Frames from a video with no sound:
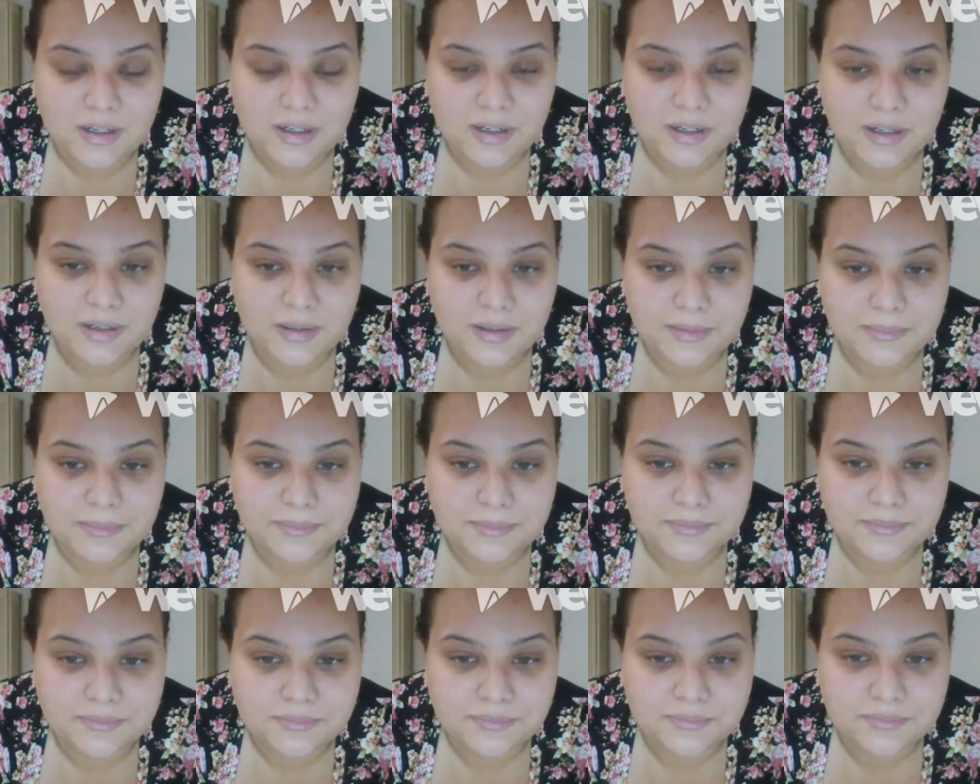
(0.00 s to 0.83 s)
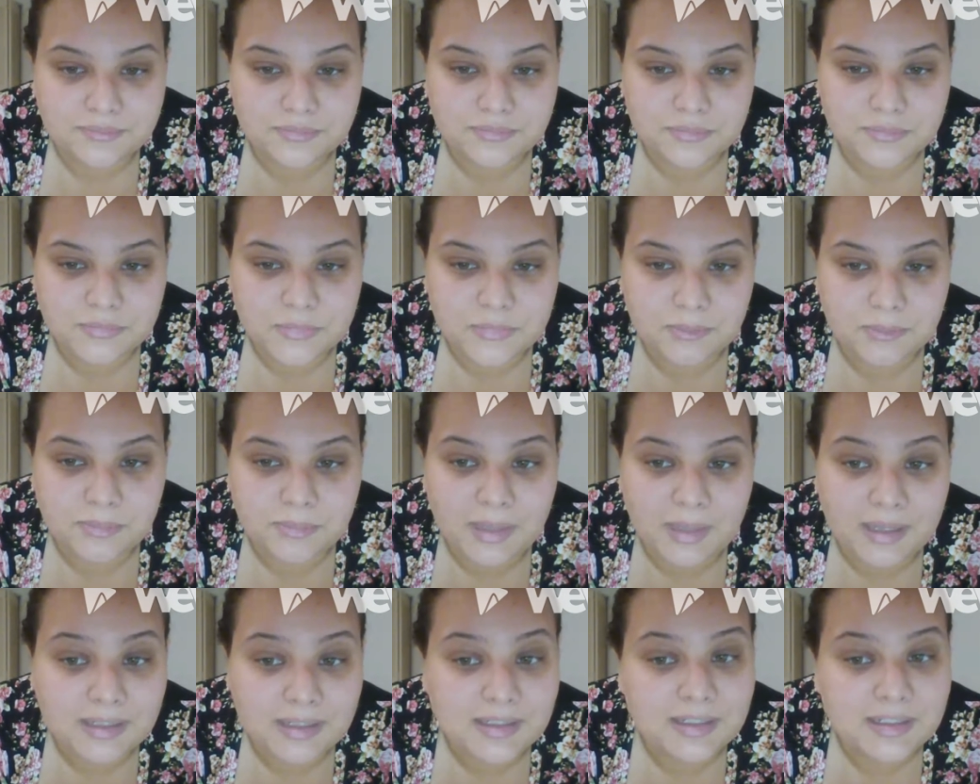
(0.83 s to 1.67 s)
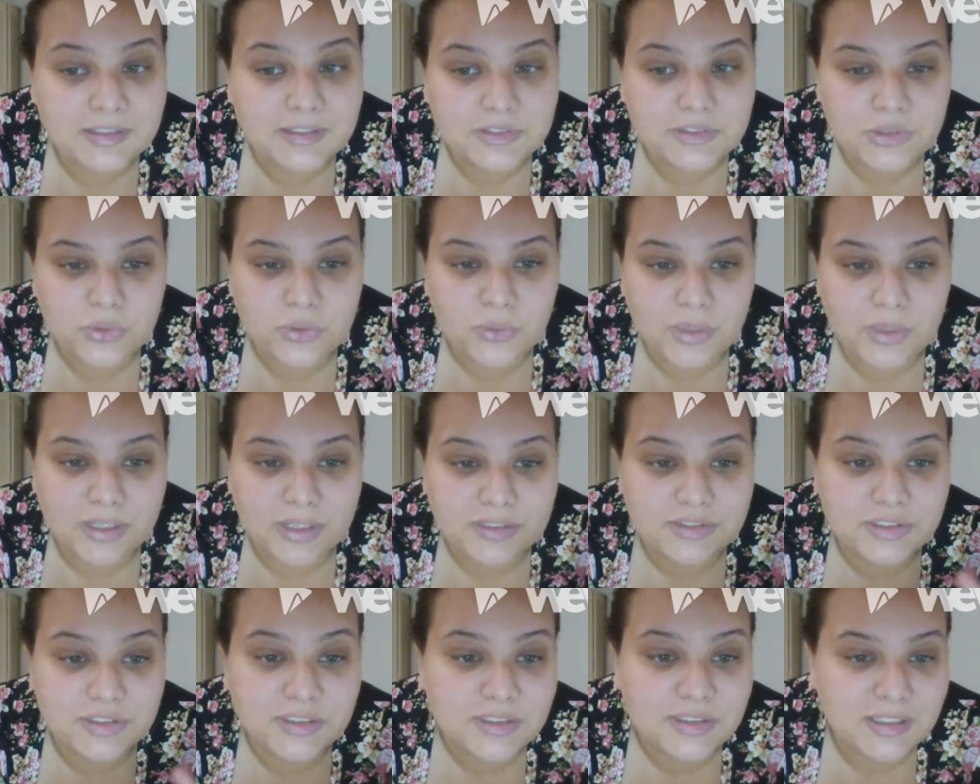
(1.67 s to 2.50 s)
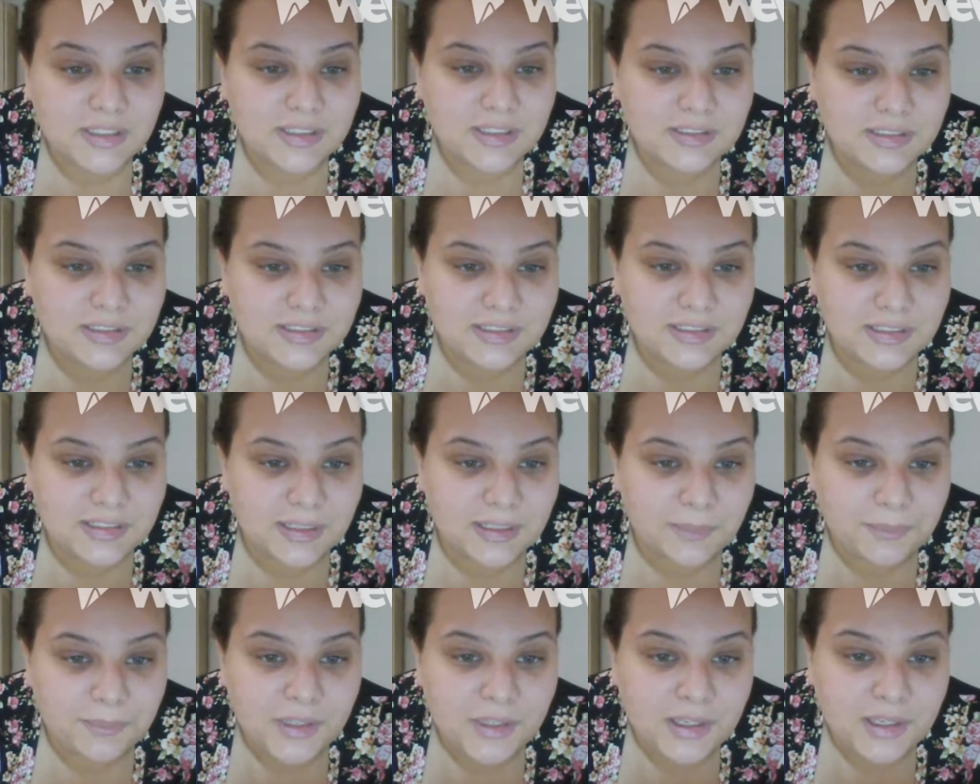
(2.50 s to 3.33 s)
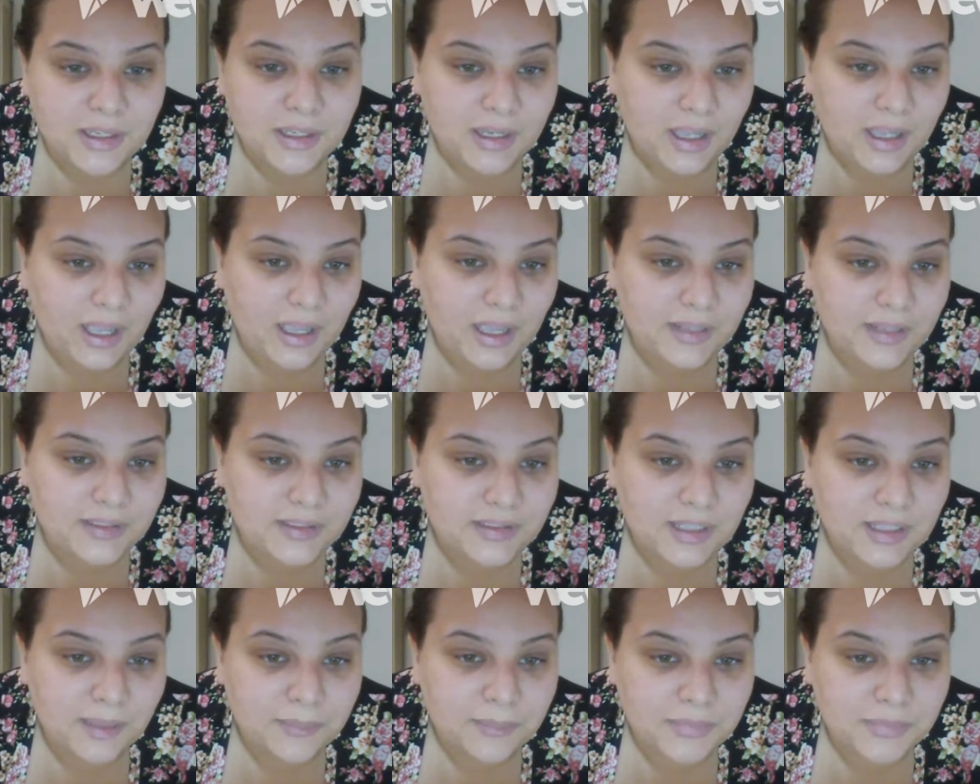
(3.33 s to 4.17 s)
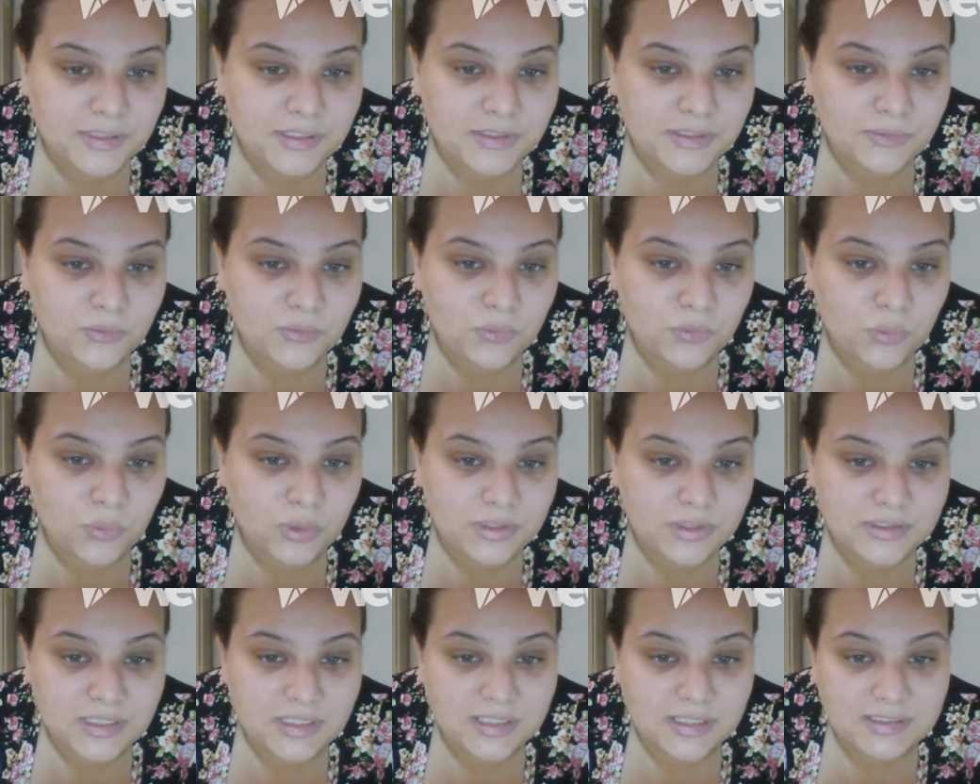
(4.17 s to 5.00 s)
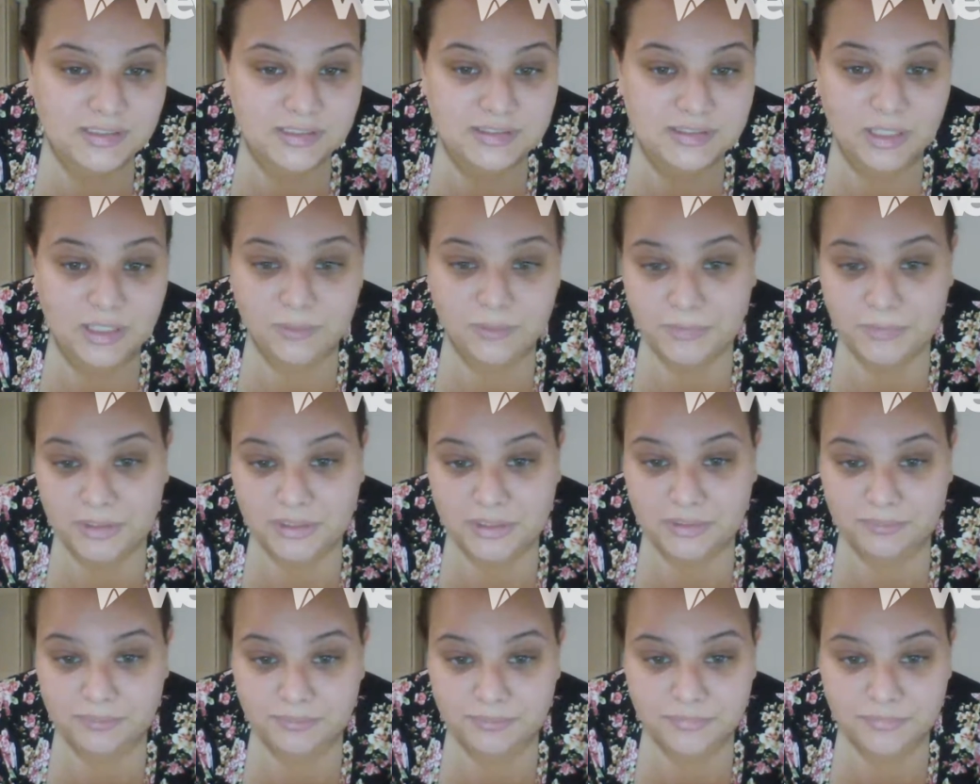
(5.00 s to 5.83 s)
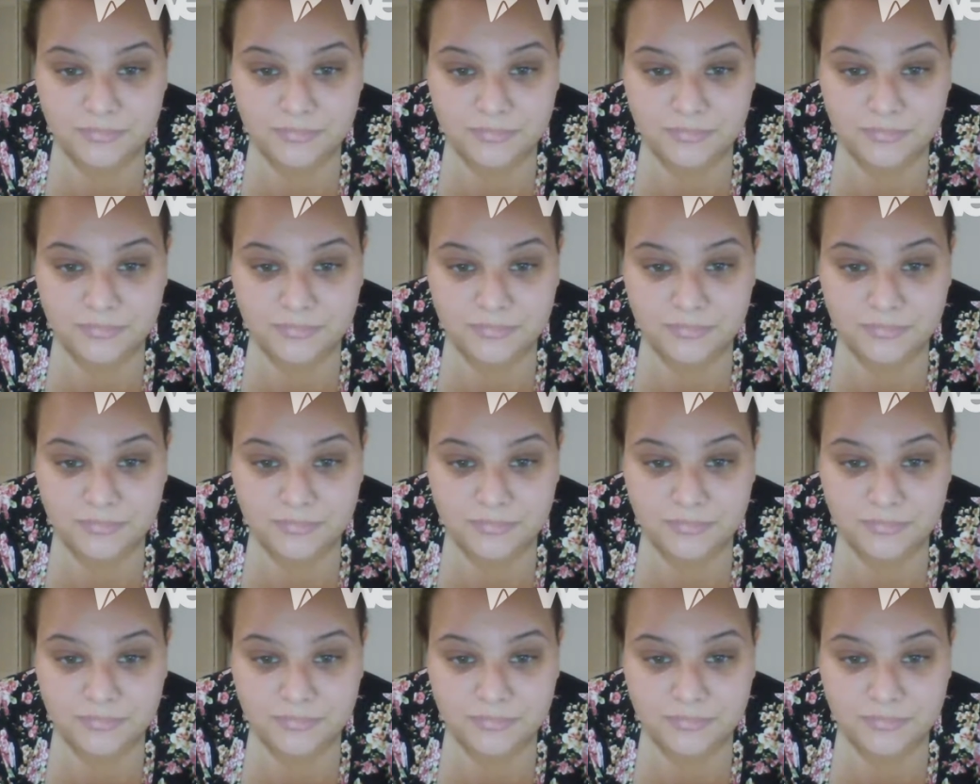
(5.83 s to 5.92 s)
Back in high school when I took the SAT, I did not believe one test can tell me